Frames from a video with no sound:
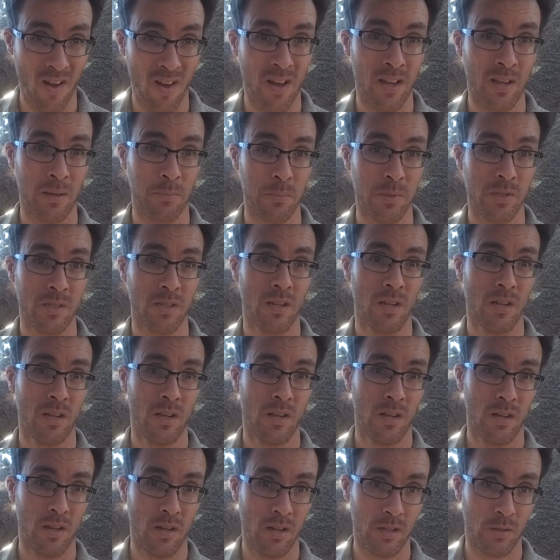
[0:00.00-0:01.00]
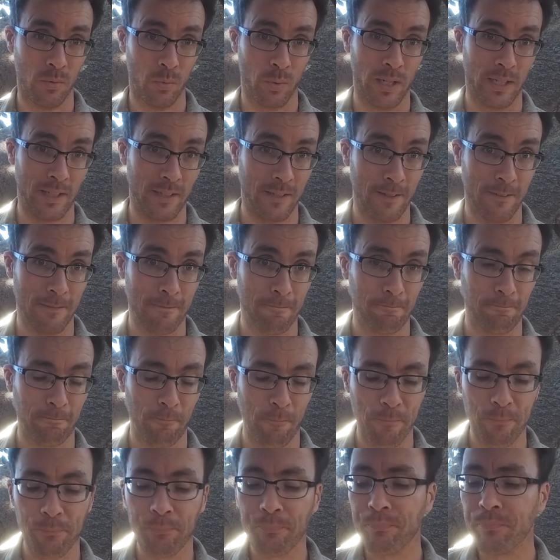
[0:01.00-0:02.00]
times a week.
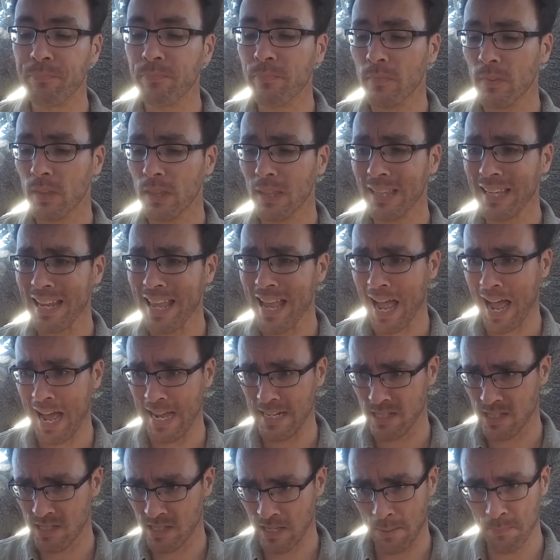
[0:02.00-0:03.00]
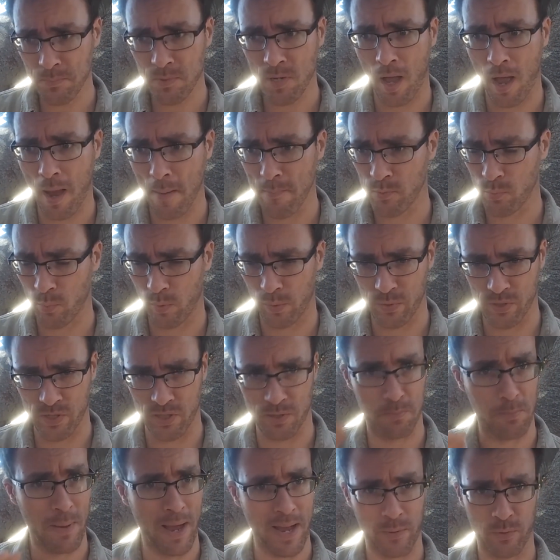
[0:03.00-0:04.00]
And sometimes we were
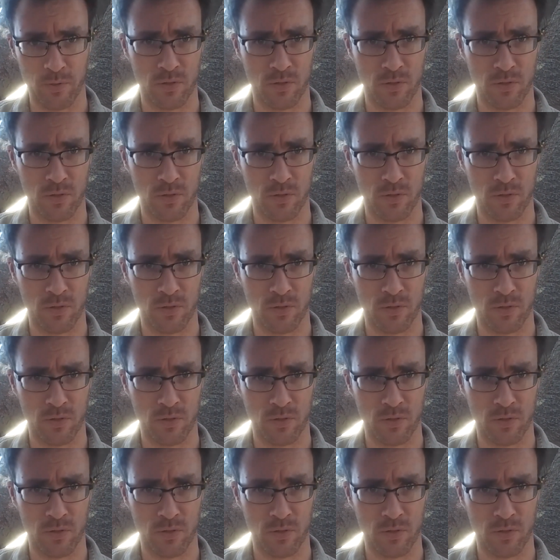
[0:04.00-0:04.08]
just